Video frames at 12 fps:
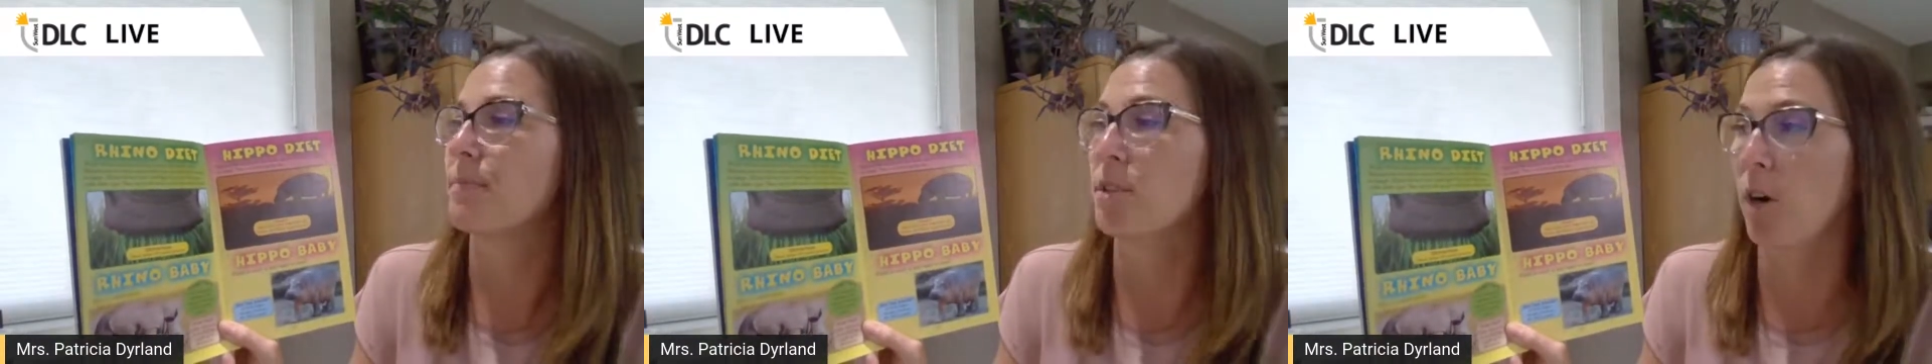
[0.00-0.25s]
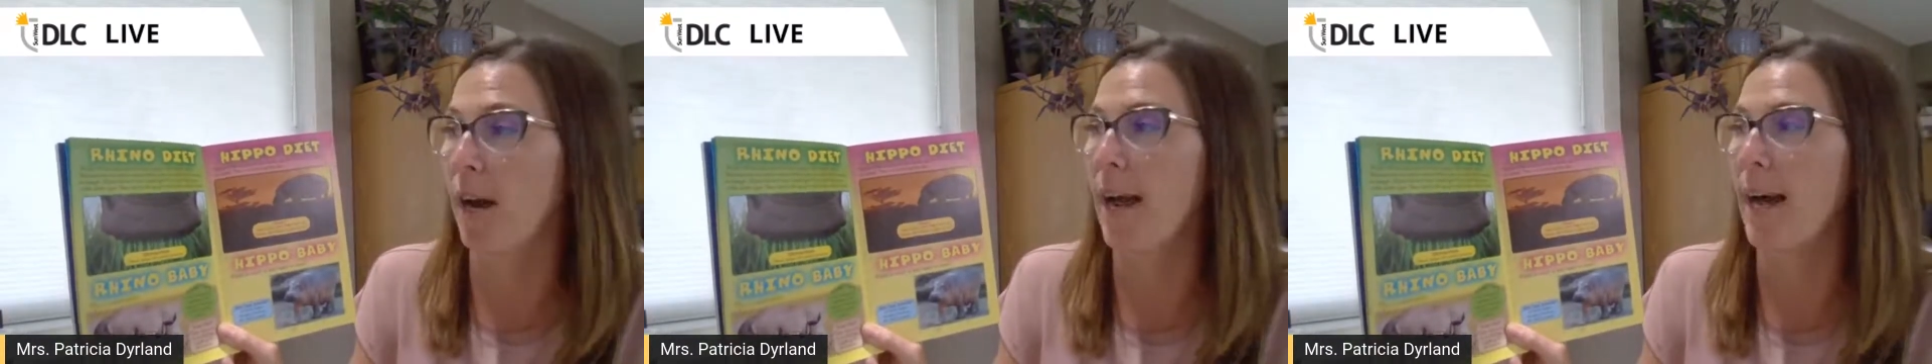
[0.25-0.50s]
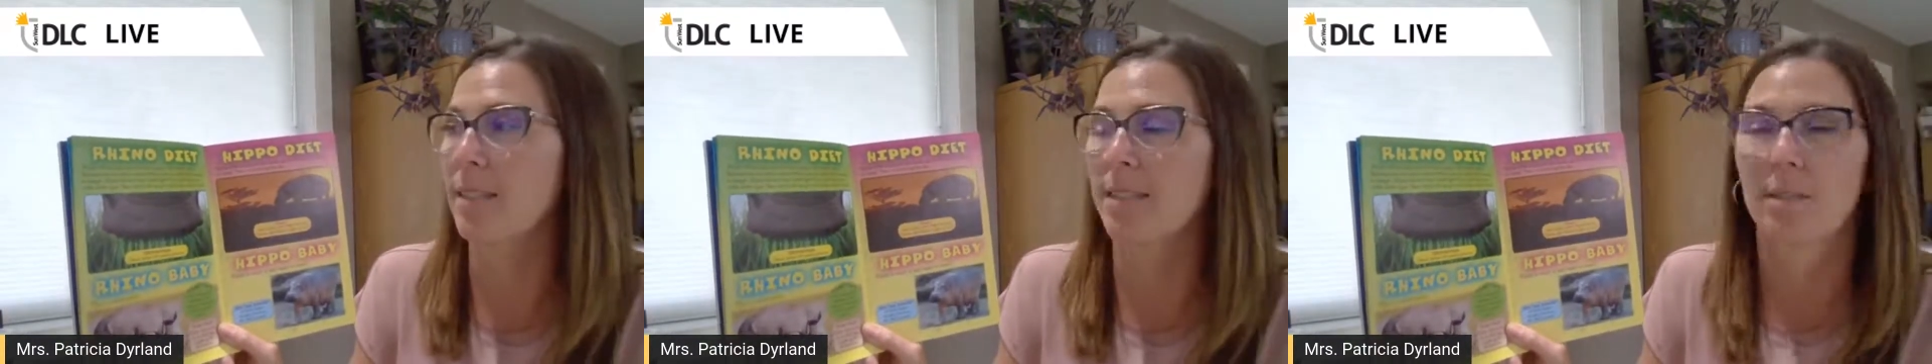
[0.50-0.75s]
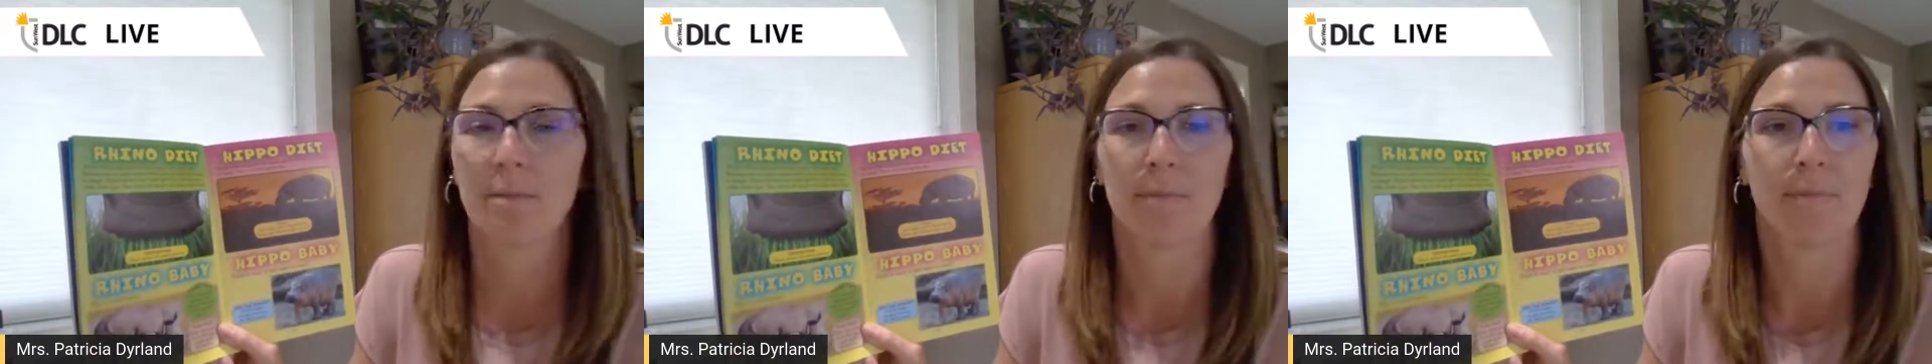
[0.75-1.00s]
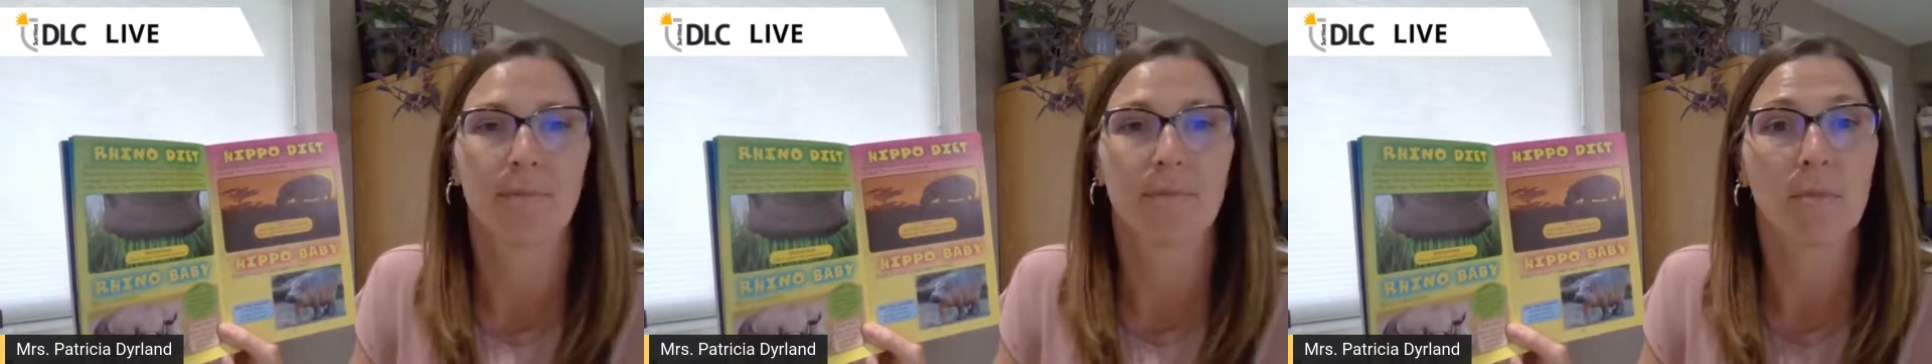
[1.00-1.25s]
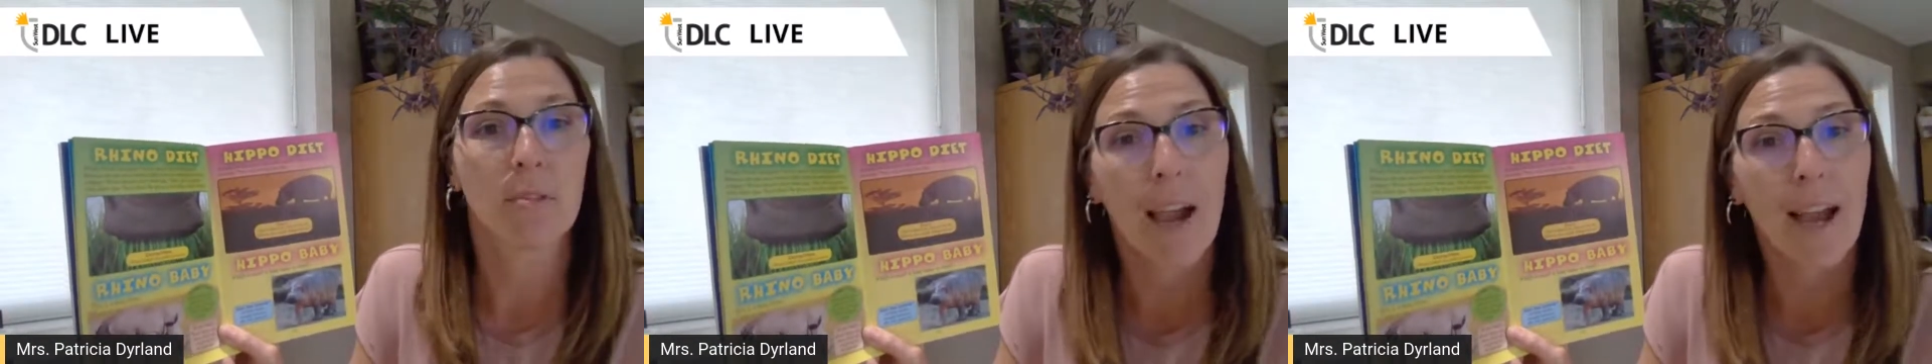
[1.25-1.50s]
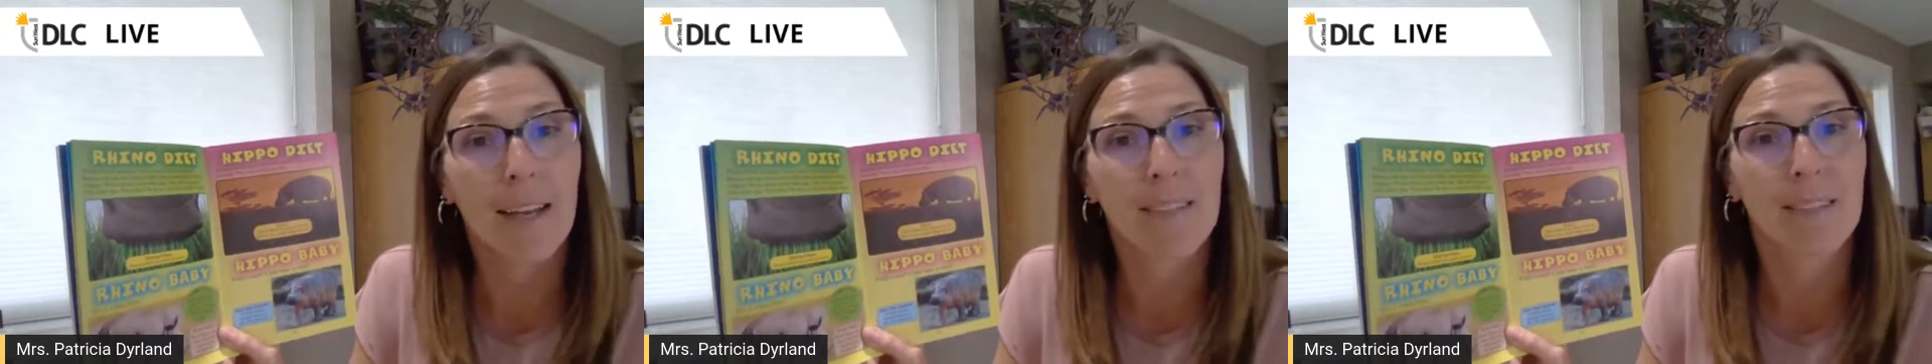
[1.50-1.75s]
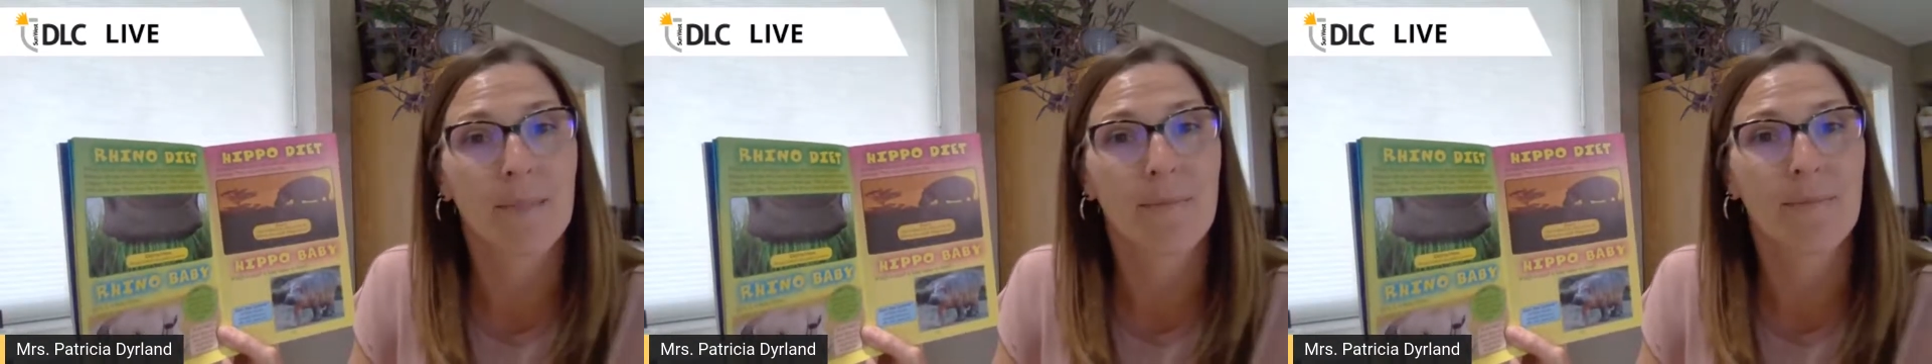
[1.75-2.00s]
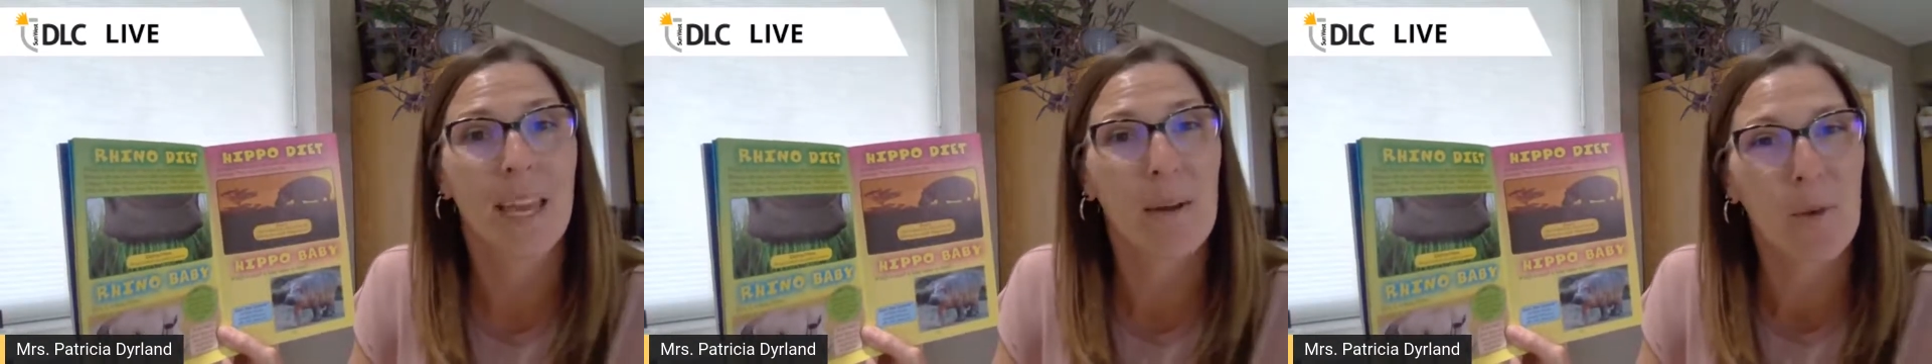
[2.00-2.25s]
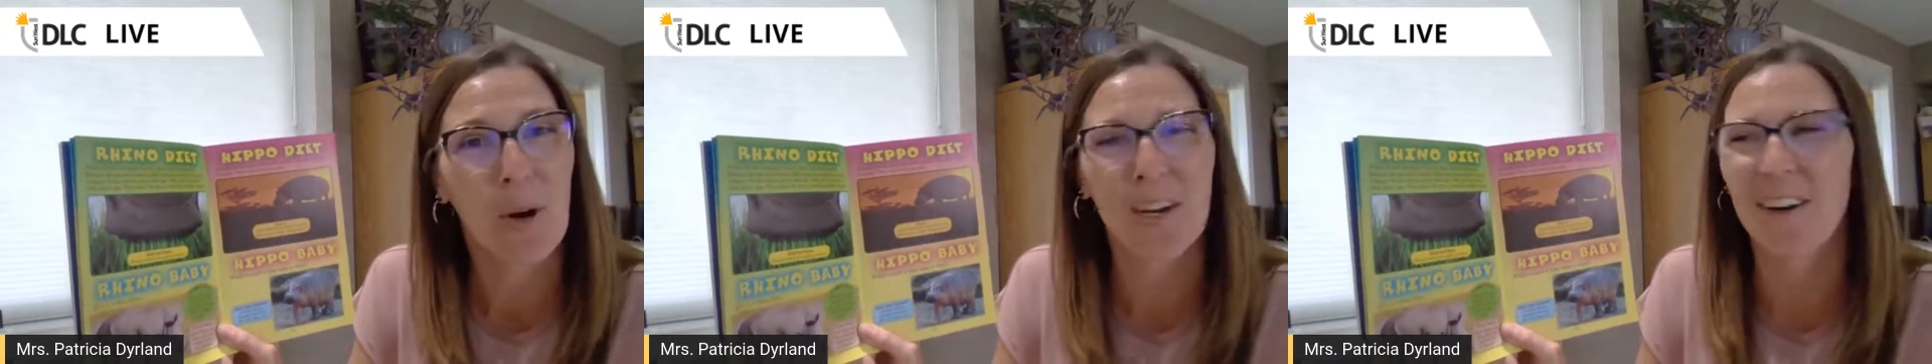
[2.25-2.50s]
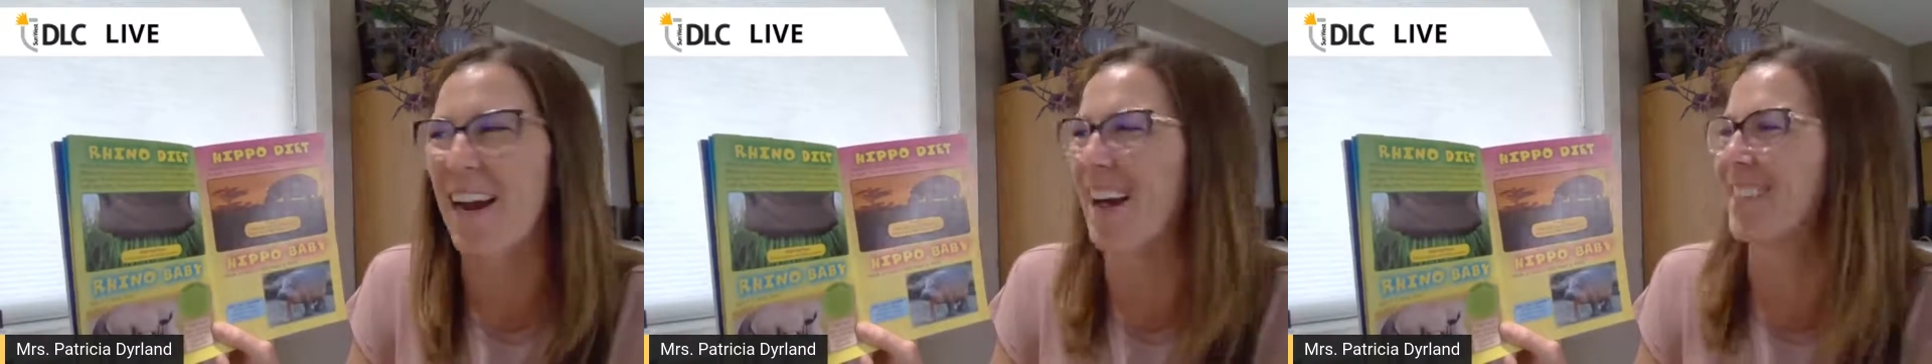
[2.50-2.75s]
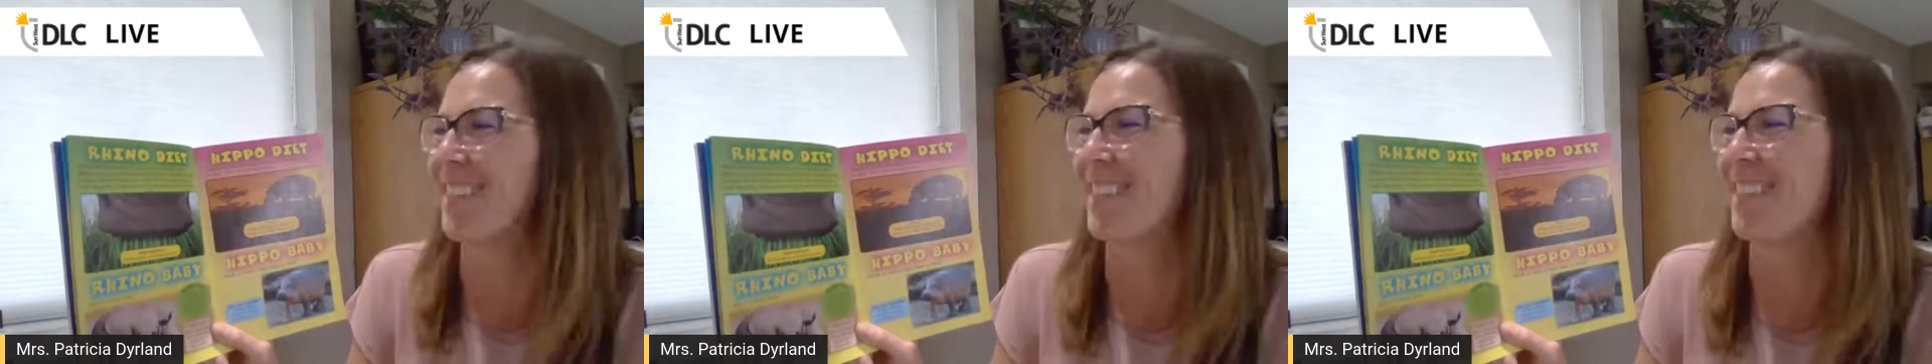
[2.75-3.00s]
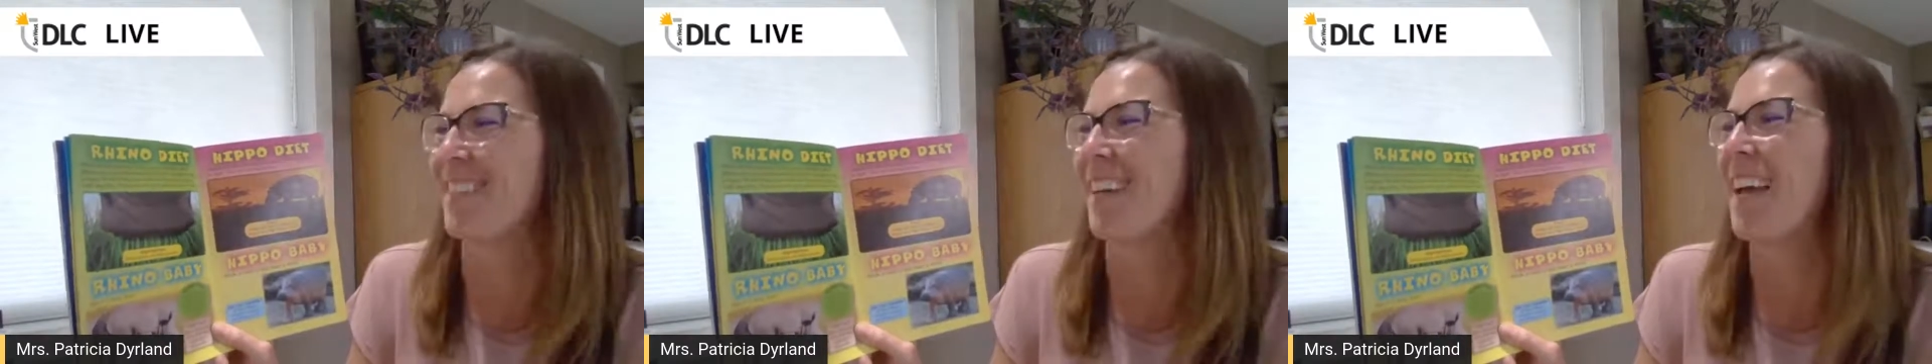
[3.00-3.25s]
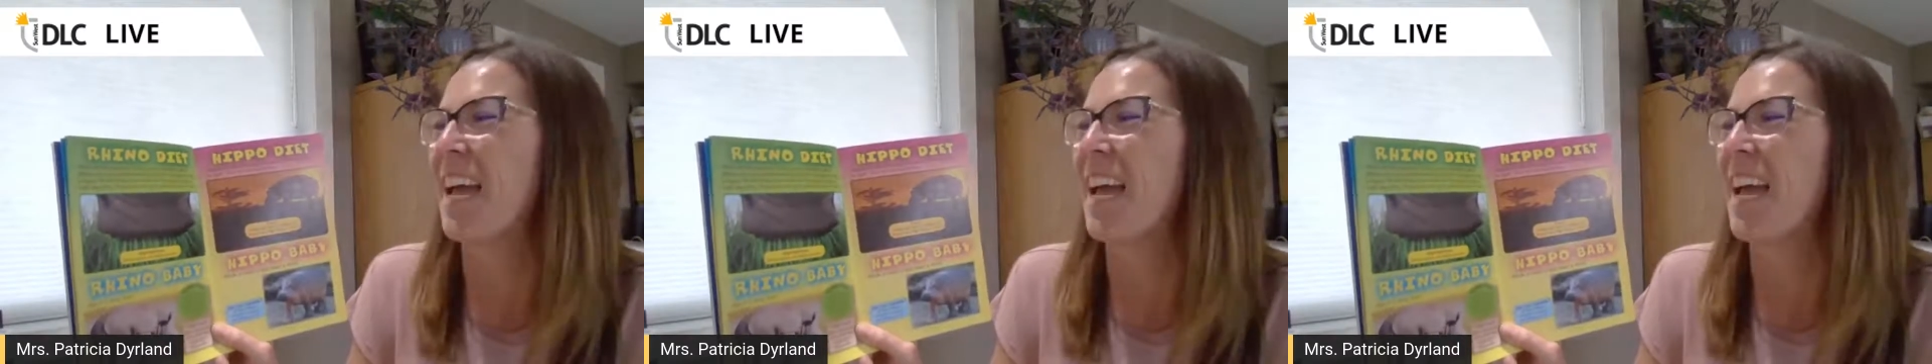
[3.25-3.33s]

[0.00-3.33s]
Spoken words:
Grass, grass, and more grass.